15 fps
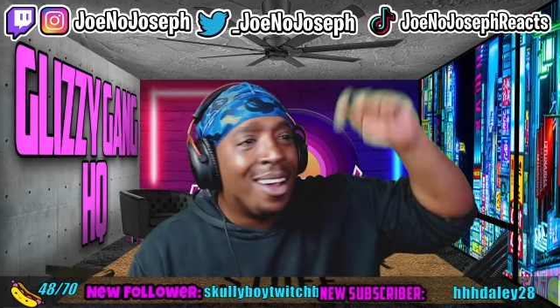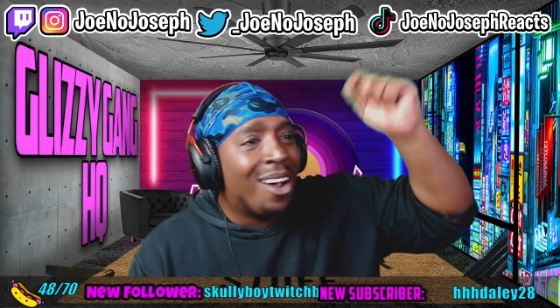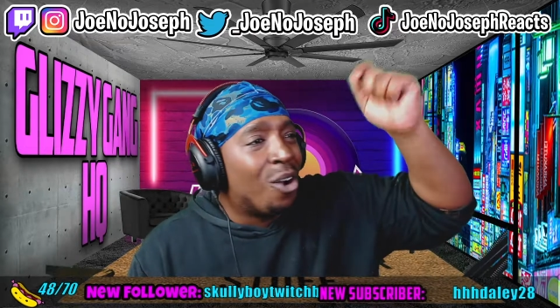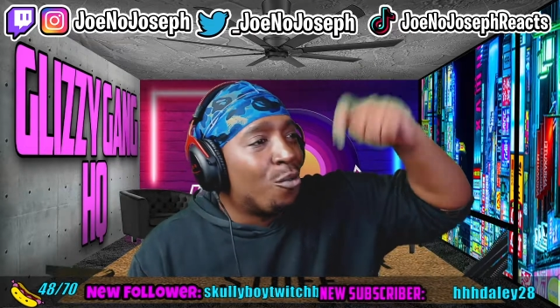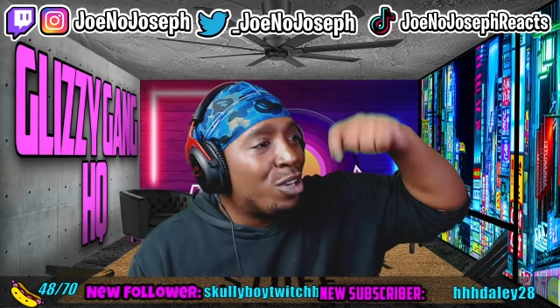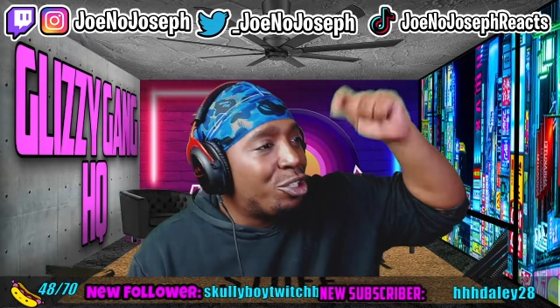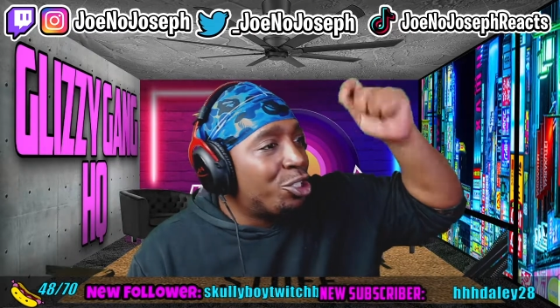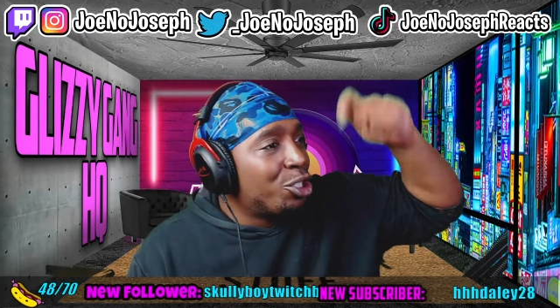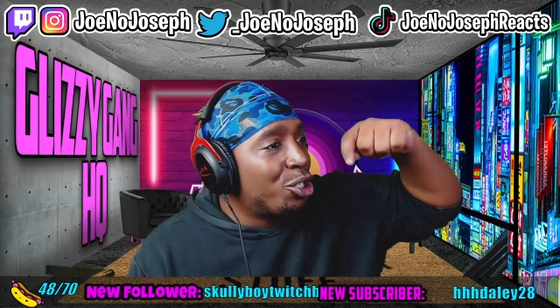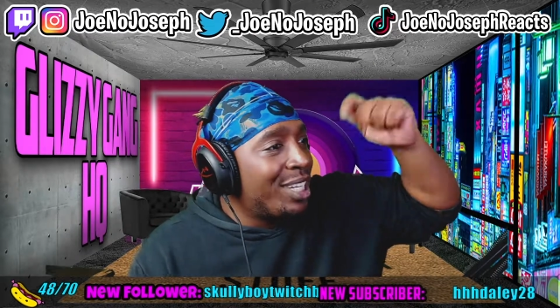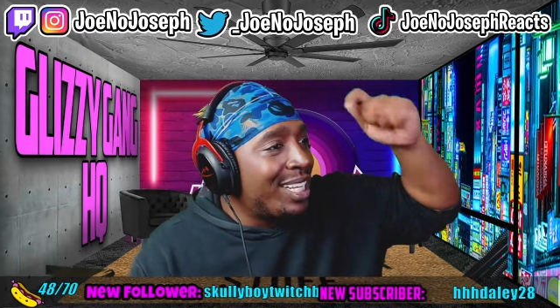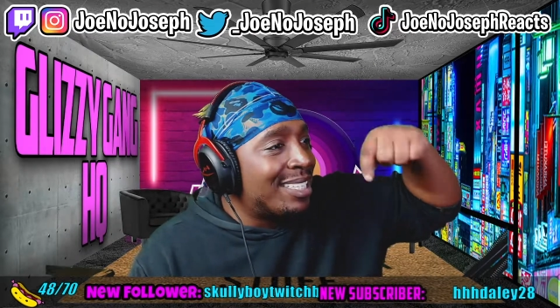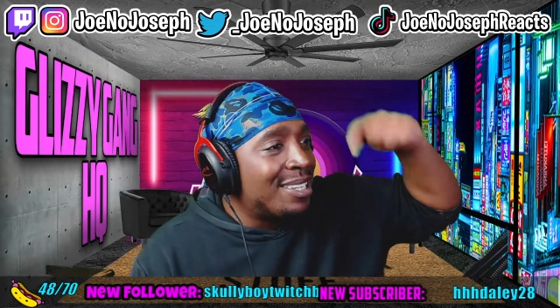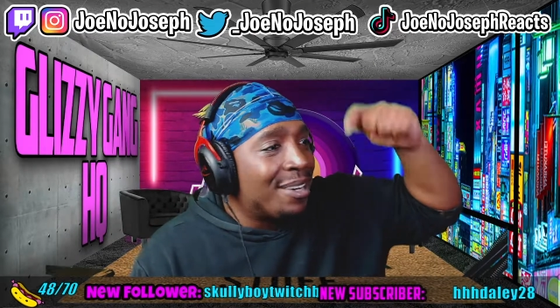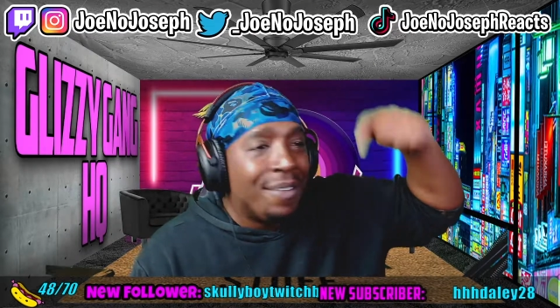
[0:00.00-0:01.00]
original
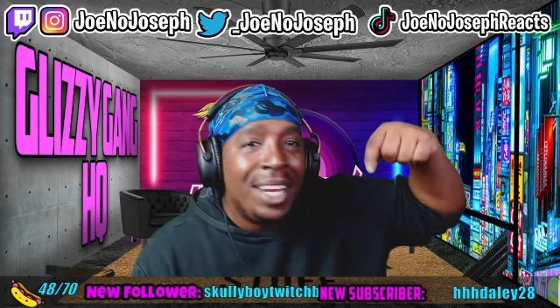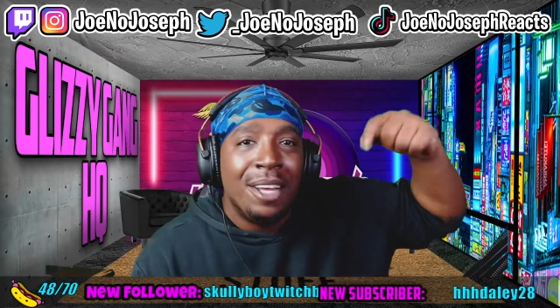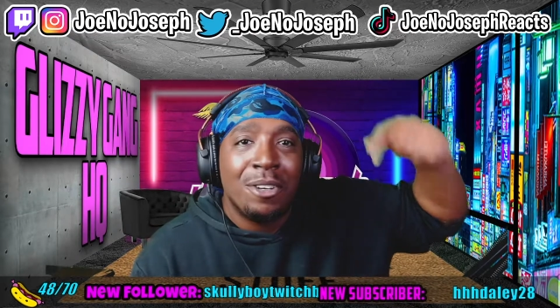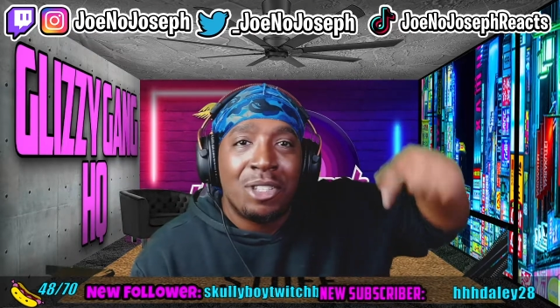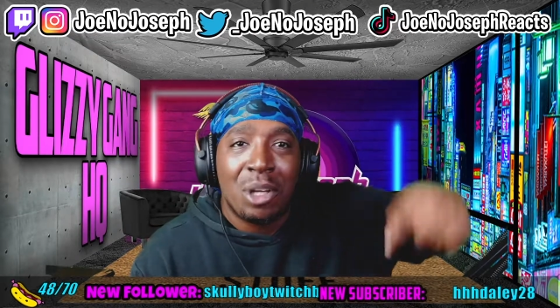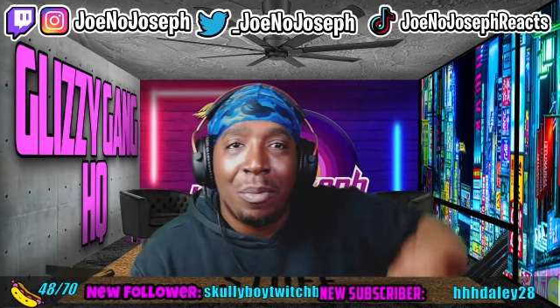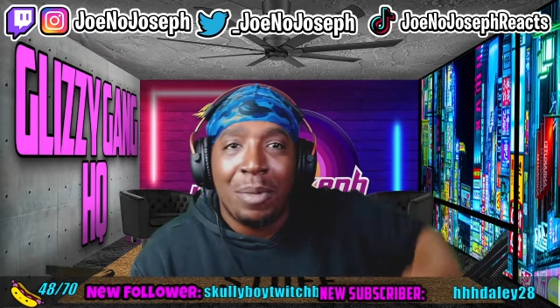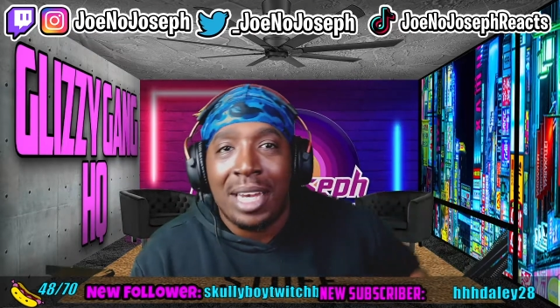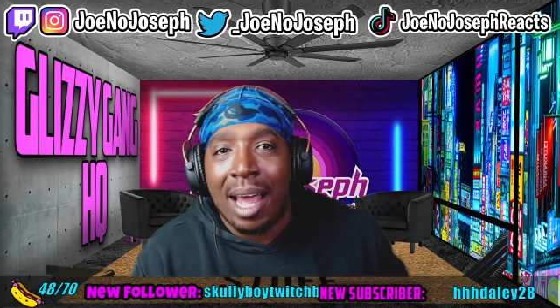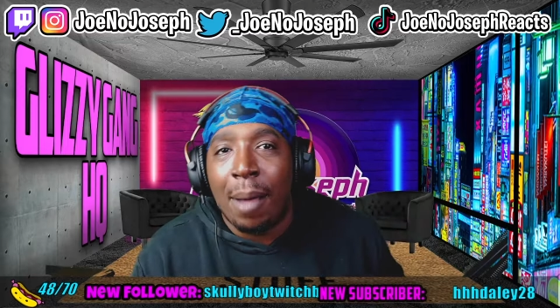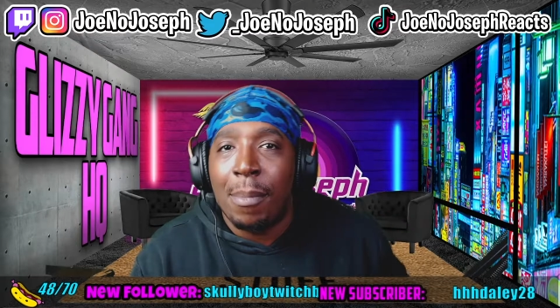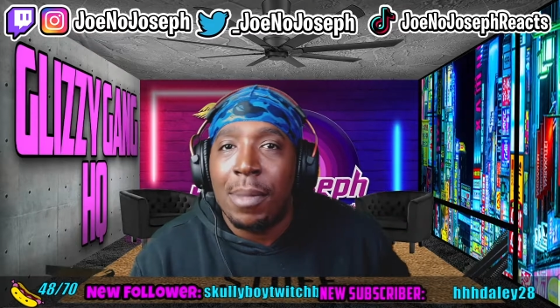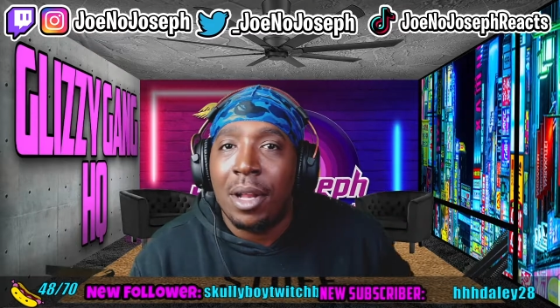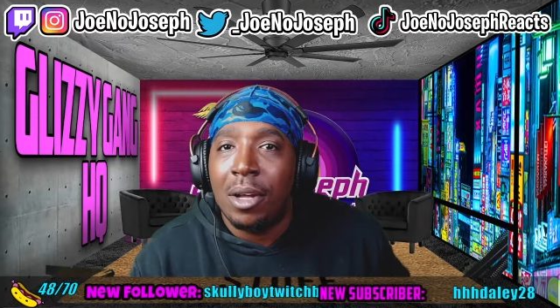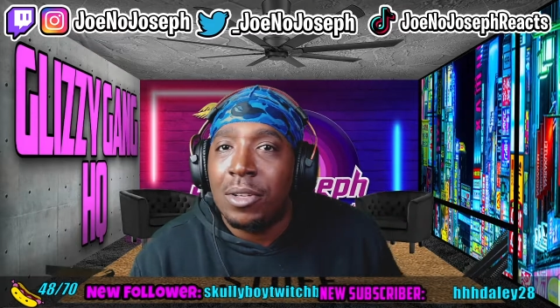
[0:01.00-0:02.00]
link to the video is gonna be down
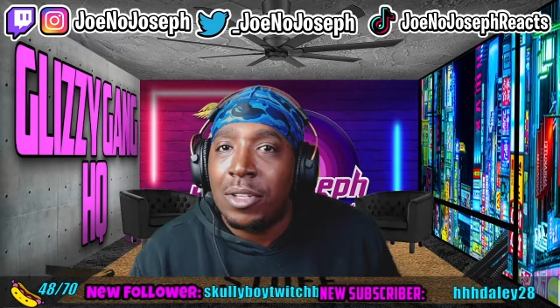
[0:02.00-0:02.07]
below.